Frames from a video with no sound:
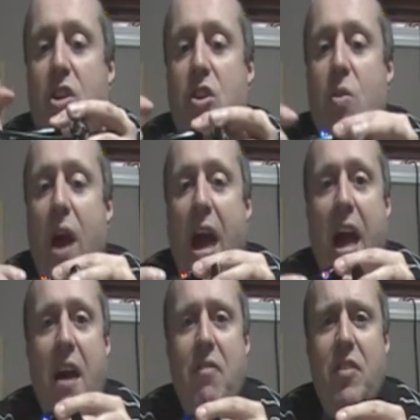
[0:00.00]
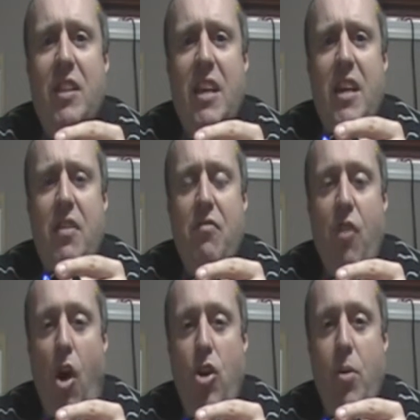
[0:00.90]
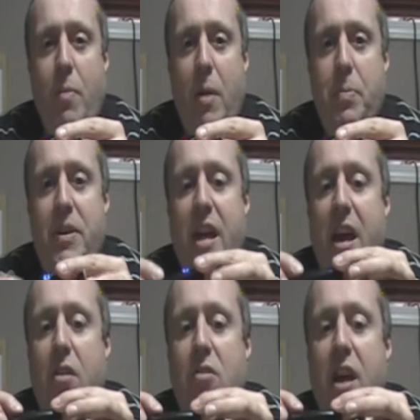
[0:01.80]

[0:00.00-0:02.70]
you have the volume up and down,